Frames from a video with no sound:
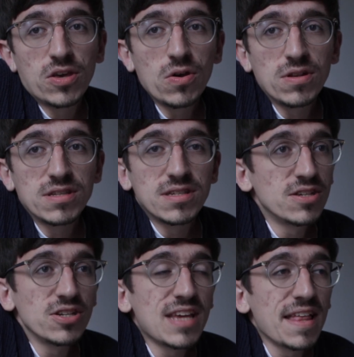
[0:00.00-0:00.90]
good to
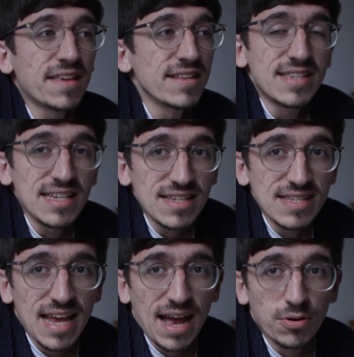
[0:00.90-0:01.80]
just get the
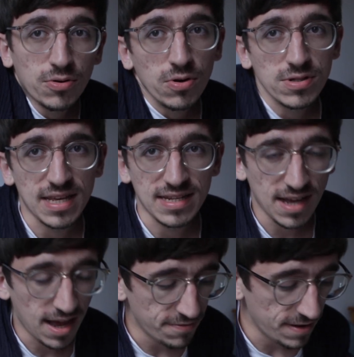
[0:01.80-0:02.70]
consistent sound across the
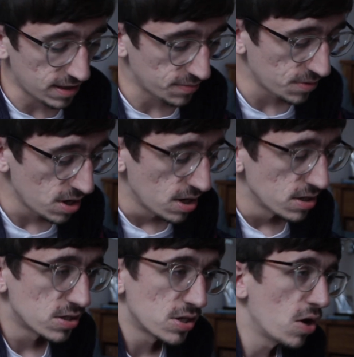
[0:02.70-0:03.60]
entire film.
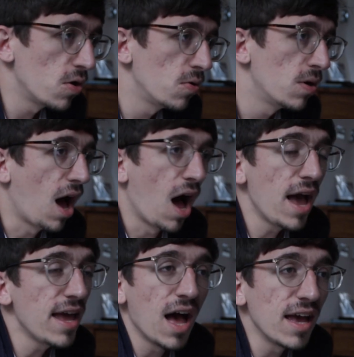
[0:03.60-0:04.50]
So
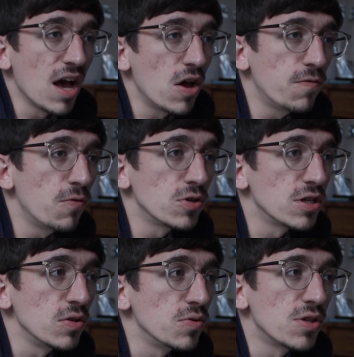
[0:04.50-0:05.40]
I can't afford
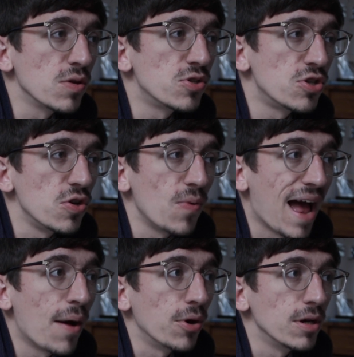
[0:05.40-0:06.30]
to lose those 2
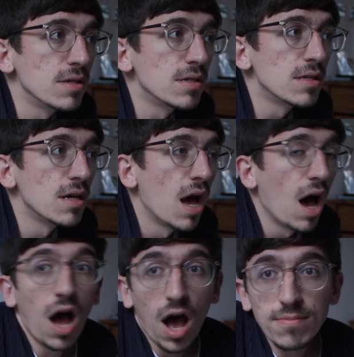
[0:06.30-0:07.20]
hours.
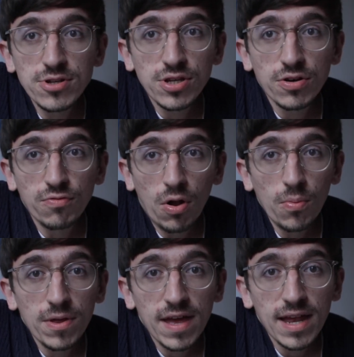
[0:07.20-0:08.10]
I'm just going to roll
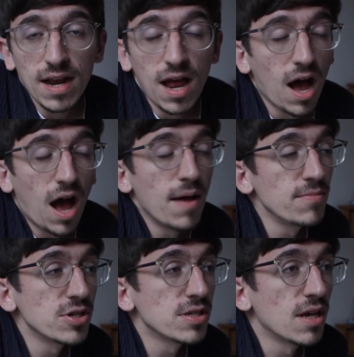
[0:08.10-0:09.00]
with it.
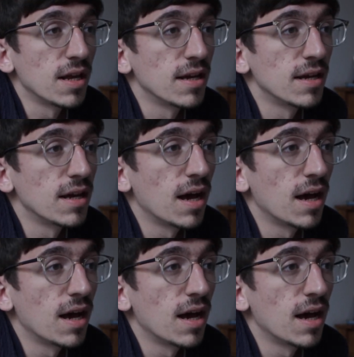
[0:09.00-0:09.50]
I'm just going to